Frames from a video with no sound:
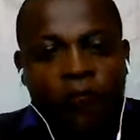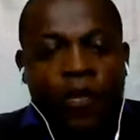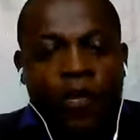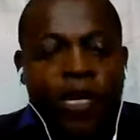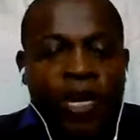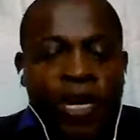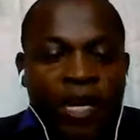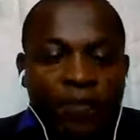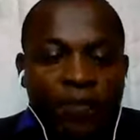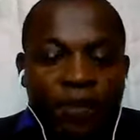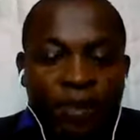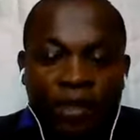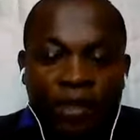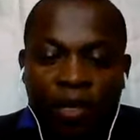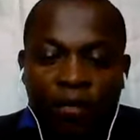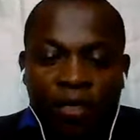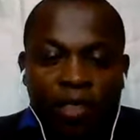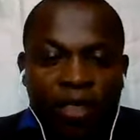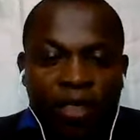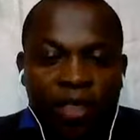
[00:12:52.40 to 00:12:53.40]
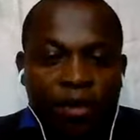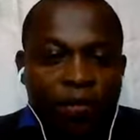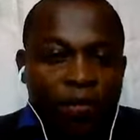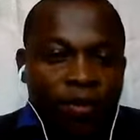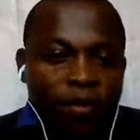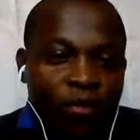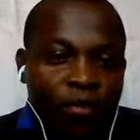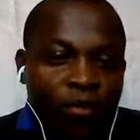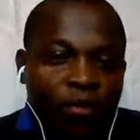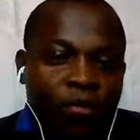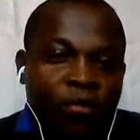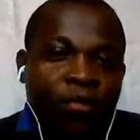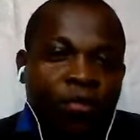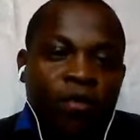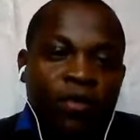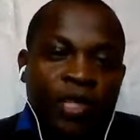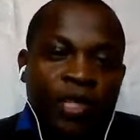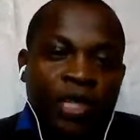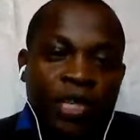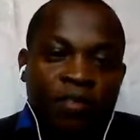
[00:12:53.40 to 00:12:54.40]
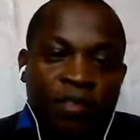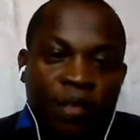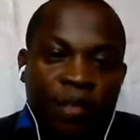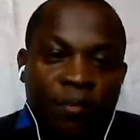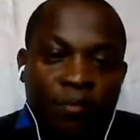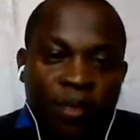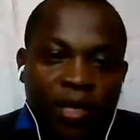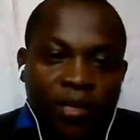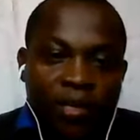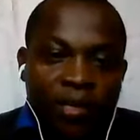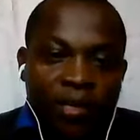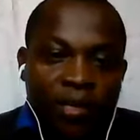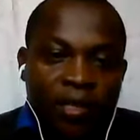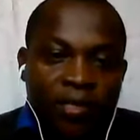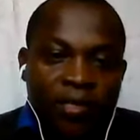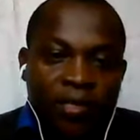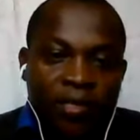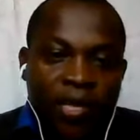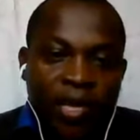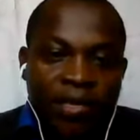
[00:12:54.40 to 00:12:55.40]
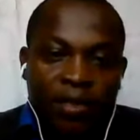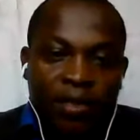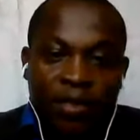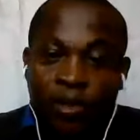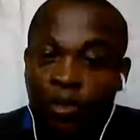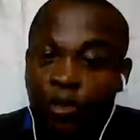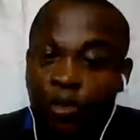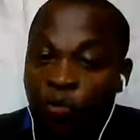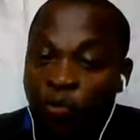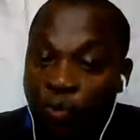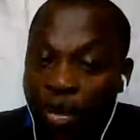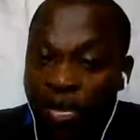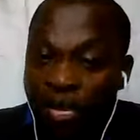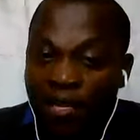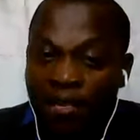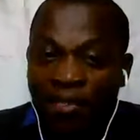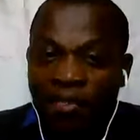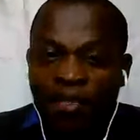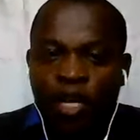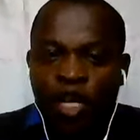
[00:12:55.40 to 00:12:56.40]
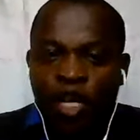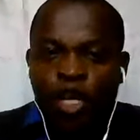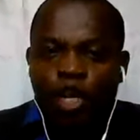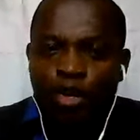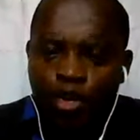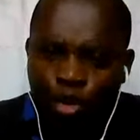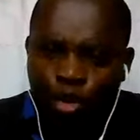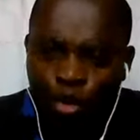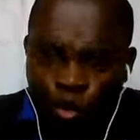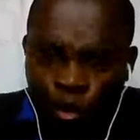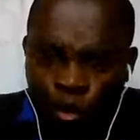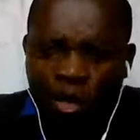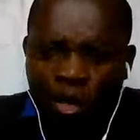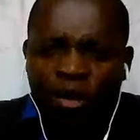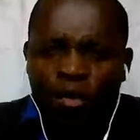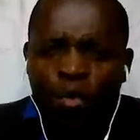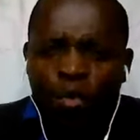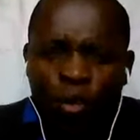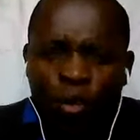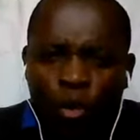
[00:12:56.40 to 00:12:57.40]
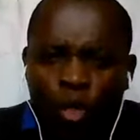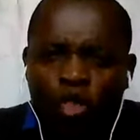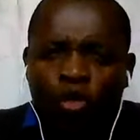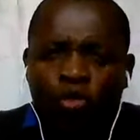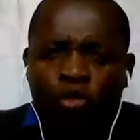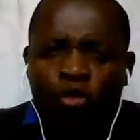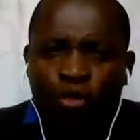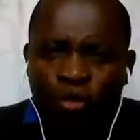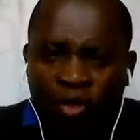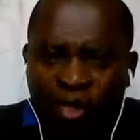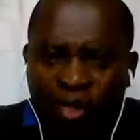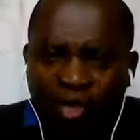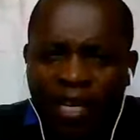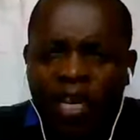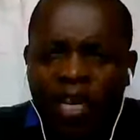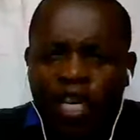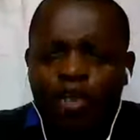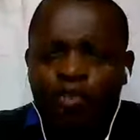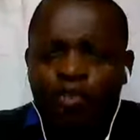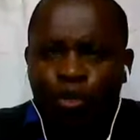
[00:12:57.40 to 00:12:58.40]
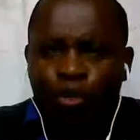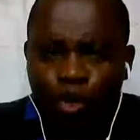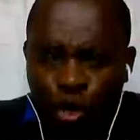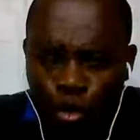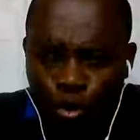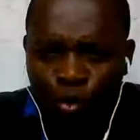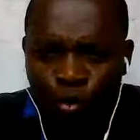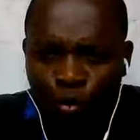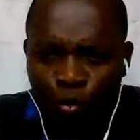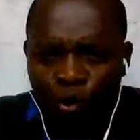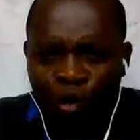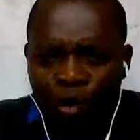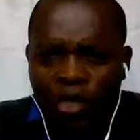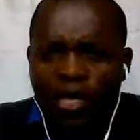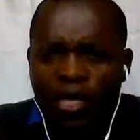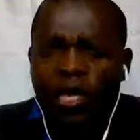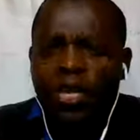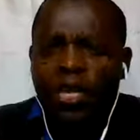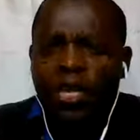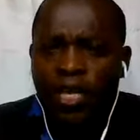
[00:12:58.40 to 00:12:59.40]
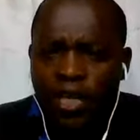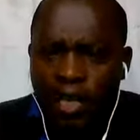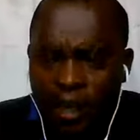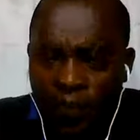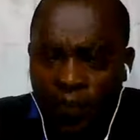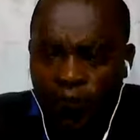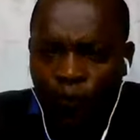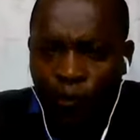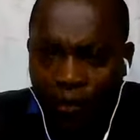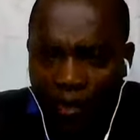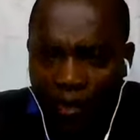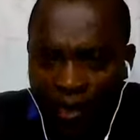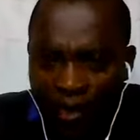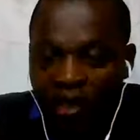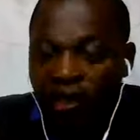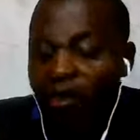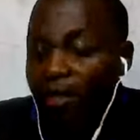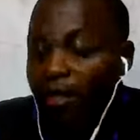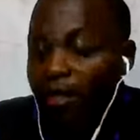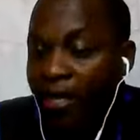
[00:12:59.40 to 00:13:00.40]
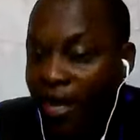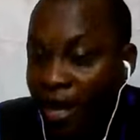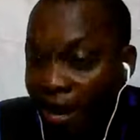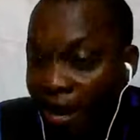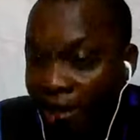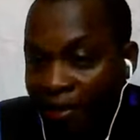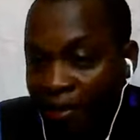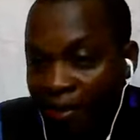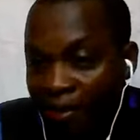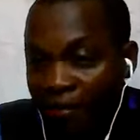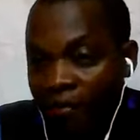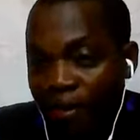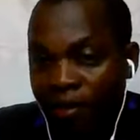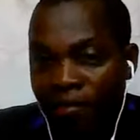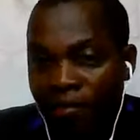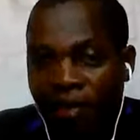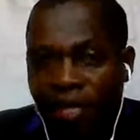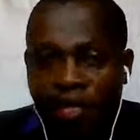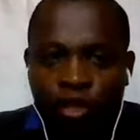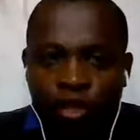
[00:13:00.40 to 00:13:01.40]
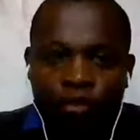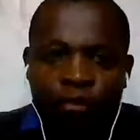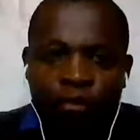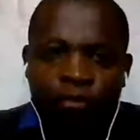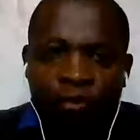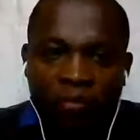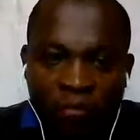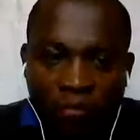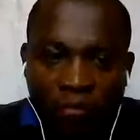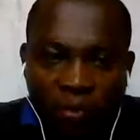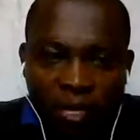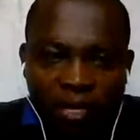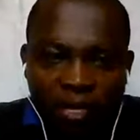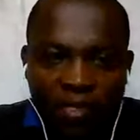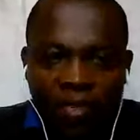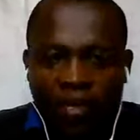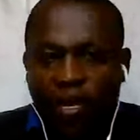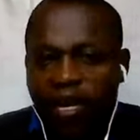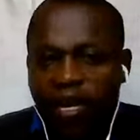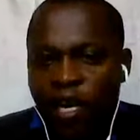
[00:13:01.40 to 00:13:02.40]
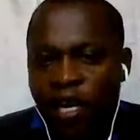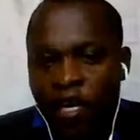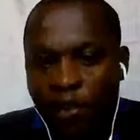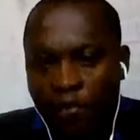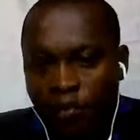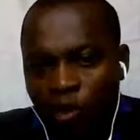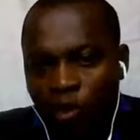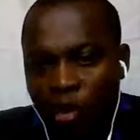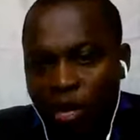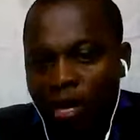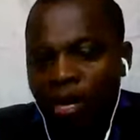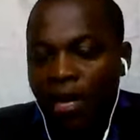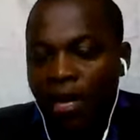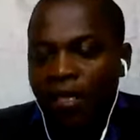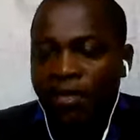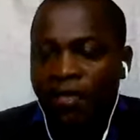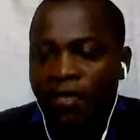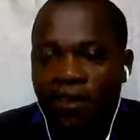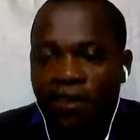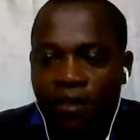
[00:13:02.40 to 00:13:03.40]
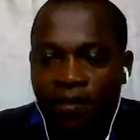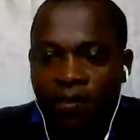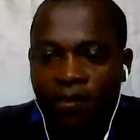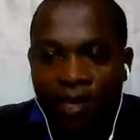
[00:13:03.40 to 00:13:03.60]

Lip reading: Finally, what I'll share with you on accountability is that it also means doing what you say you will do. If you tell a customer that you will meet him or her at